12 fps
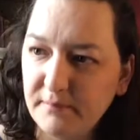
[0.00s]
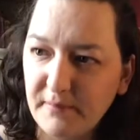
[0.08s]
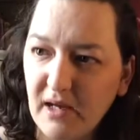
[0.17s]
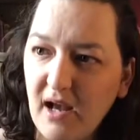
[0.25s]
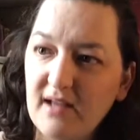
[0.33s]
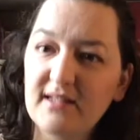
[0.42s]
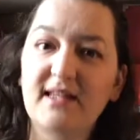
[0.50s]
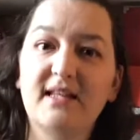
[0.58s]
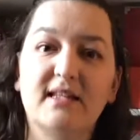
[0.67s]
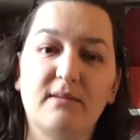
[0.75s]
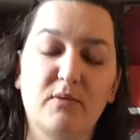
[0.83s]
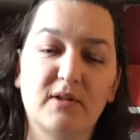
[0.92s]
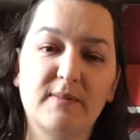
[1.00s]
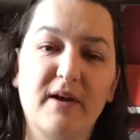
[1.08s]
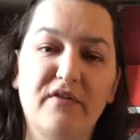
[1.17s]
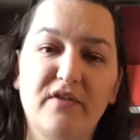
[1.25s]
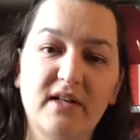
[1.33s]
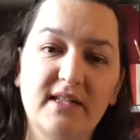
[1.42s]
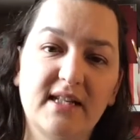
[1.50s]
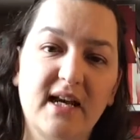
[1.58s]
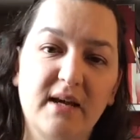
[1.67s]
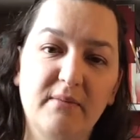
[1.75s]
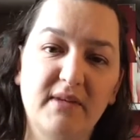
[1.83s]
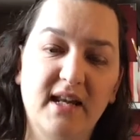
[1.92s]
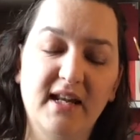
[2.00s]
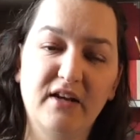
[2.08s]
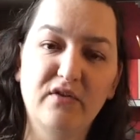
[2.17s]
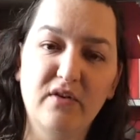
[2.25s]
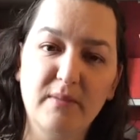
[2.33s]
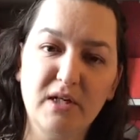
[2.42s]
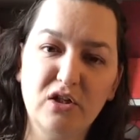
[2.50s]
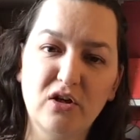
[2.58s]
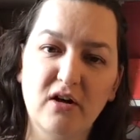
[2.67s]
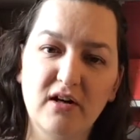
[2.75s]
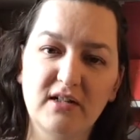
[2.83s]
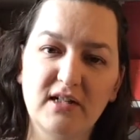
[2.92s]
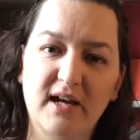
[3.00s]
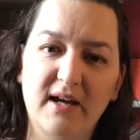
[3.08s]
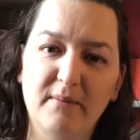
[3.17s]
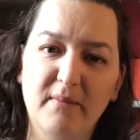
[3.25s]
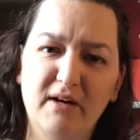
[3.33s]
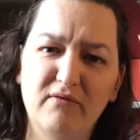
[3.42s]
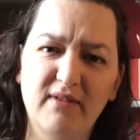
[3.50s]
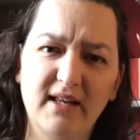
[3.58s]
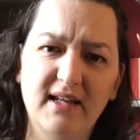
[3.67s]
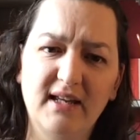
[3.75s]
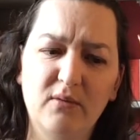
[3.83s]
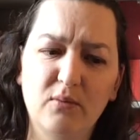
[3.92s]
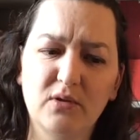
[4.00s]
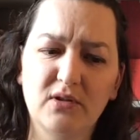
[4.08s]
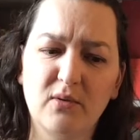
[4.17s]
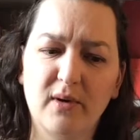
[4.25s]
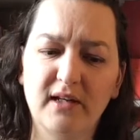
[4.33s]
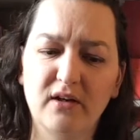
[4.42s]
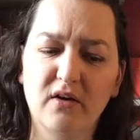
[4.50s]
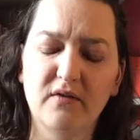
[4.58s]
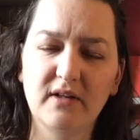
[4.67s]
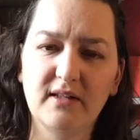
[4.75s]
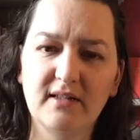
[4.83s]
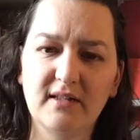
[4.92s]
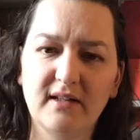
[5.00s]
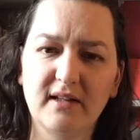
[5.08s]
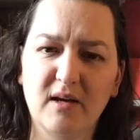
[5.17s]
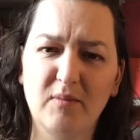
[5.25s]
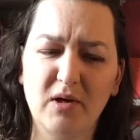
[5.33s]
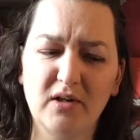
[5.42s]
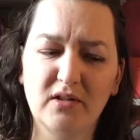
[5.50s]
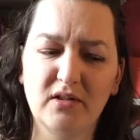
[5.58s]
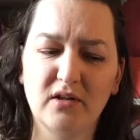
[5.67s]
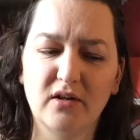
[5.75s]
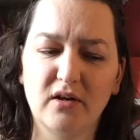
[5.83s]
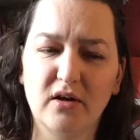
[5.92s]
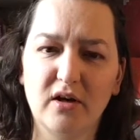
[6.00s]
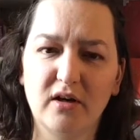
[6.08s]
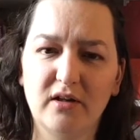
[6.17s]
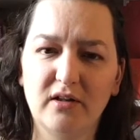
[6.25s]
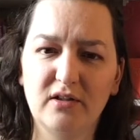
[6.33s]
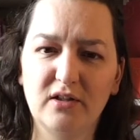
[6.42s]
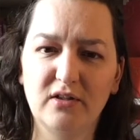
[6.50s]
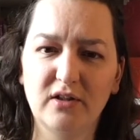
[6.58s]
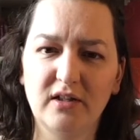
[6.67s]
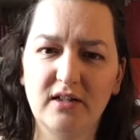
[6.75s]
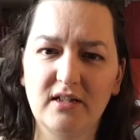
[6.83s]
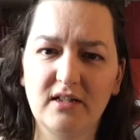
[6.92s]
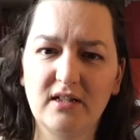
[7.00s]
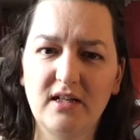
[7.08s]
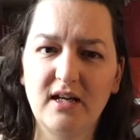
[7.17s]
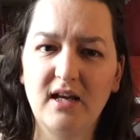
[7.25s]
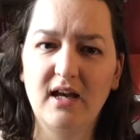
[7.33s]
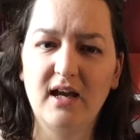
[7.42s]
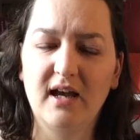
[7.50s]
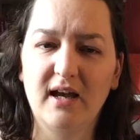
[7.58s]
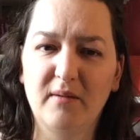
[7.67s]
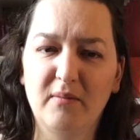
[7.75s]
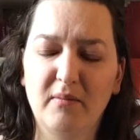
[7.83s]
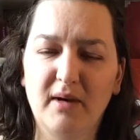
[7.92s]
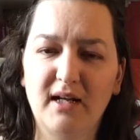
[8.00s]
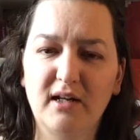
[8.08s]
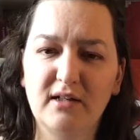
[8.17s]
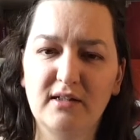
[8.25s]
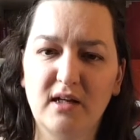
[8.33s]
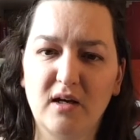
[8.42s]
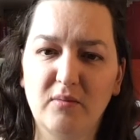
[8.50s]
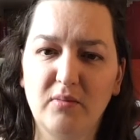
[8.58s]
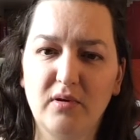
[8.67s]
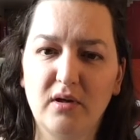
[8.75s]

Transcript: because this was my first time knitting from a chart, I really was quite nervous about how to do it. I looked up